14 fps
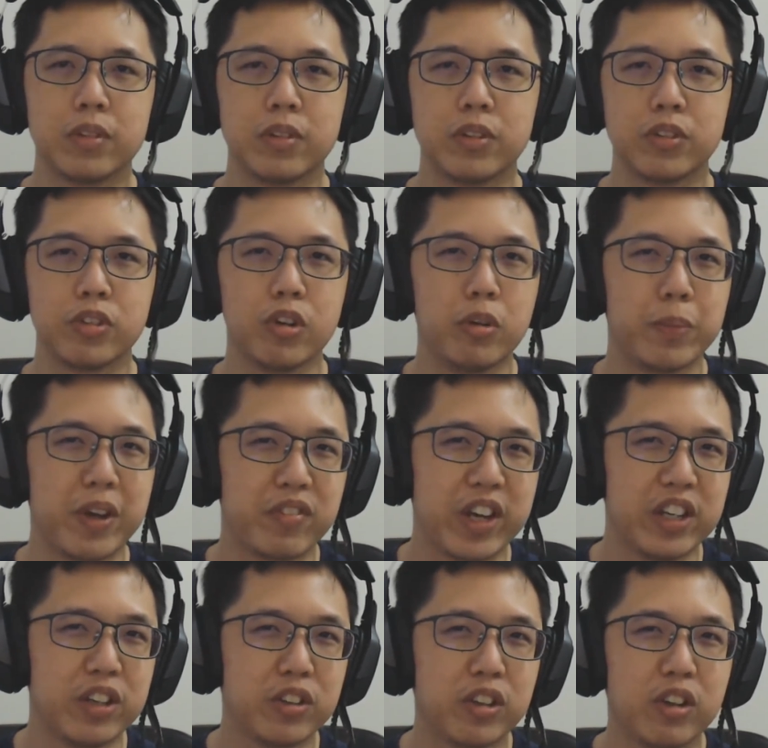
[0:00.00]
So my
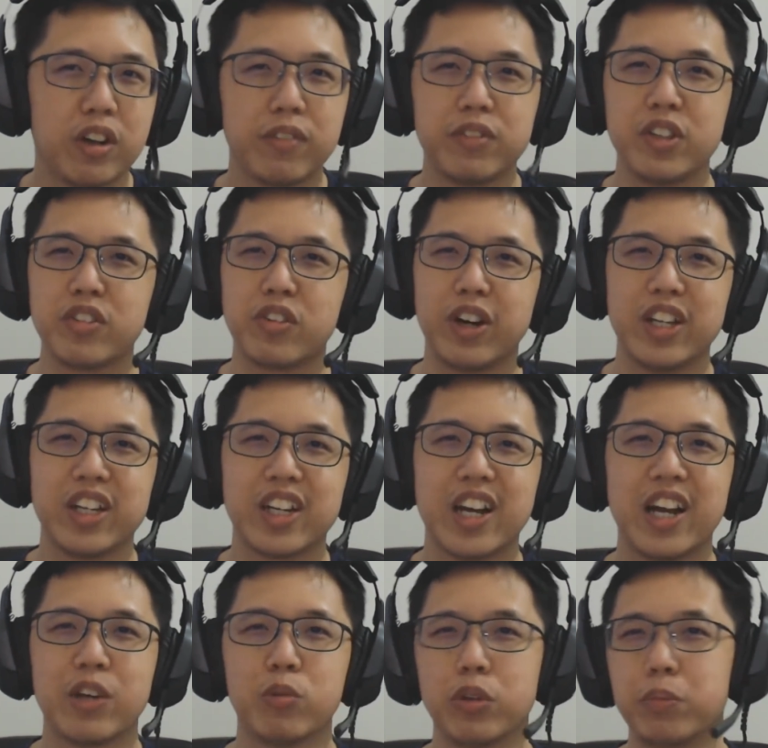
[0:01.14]
final thought of this credit card
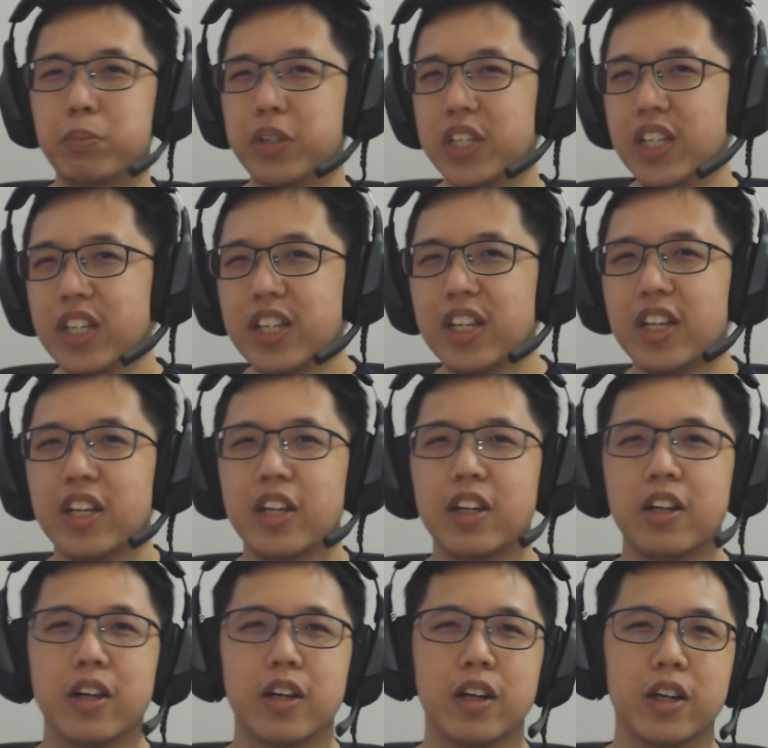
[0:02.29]
would be,
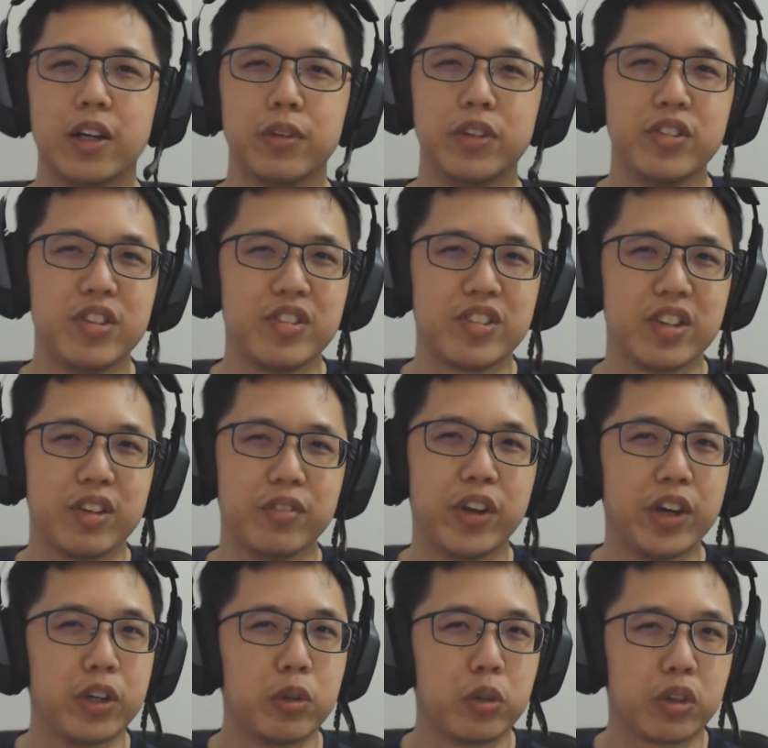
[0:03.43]
this is a very
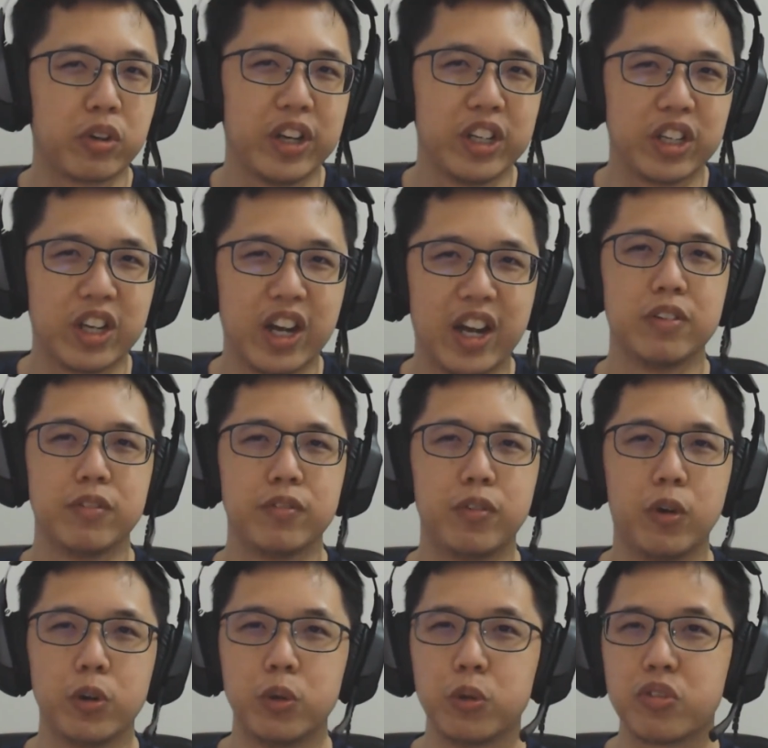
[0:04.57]
good credit card for
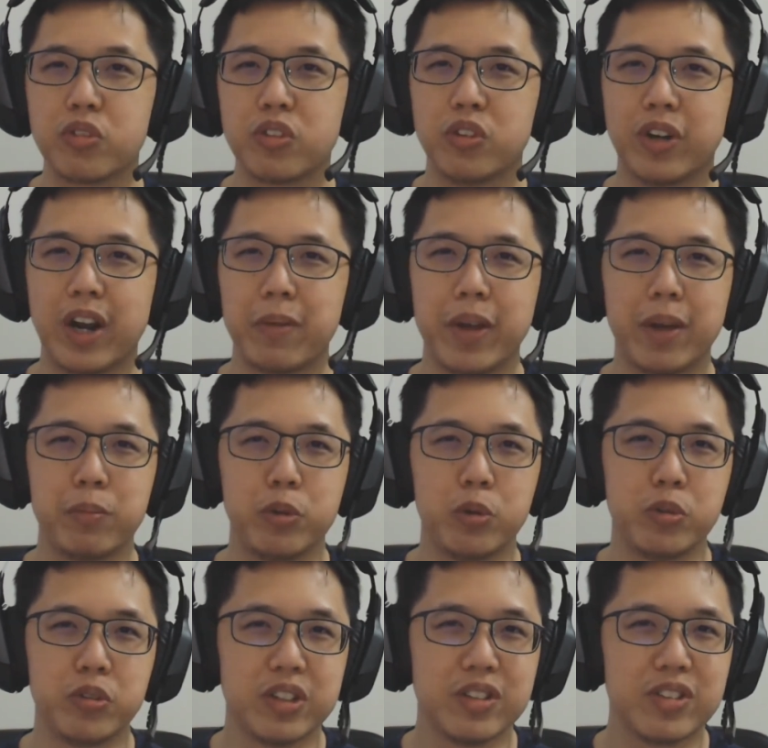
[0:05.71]
those Grab app
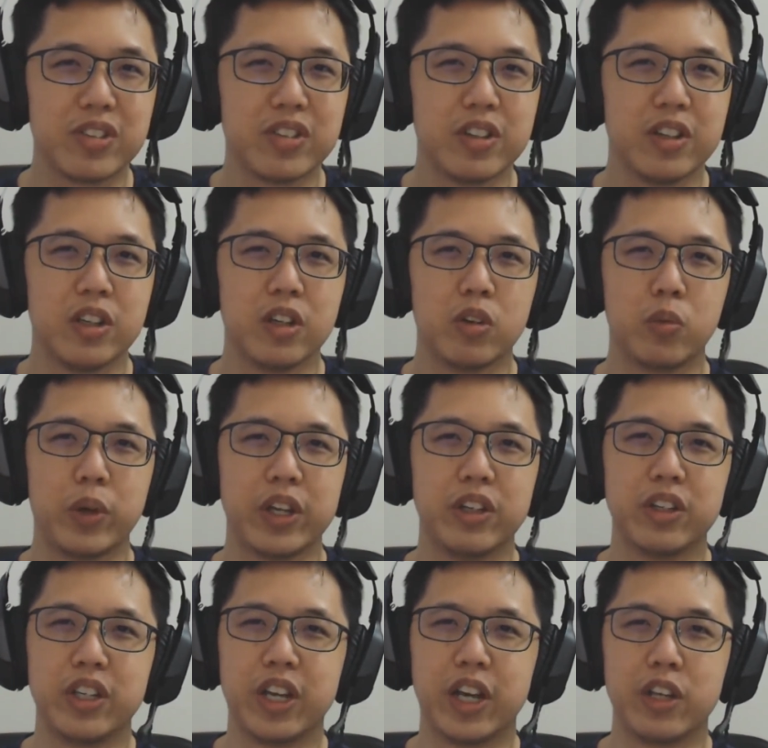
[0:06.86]
users, whether
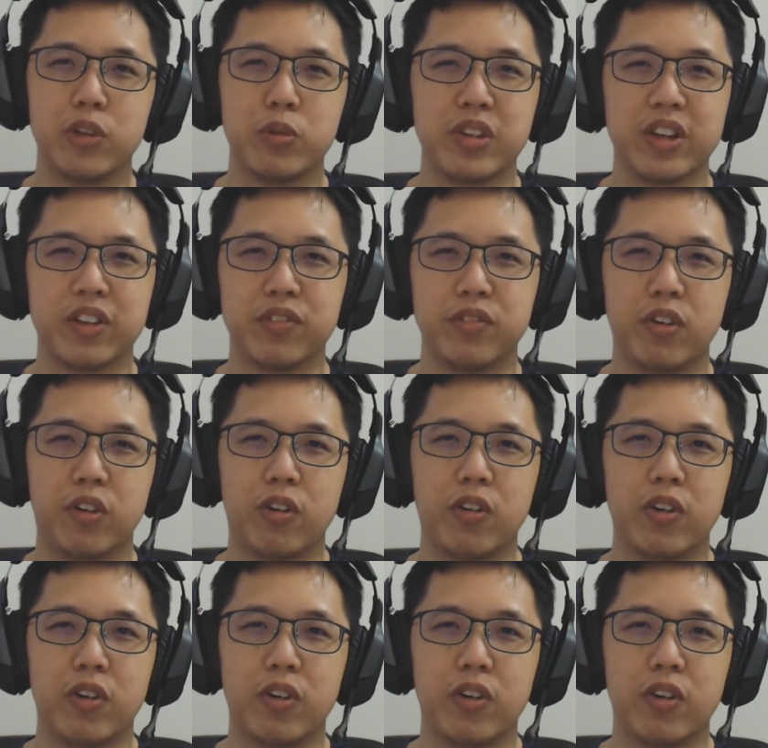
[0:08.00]
they are using for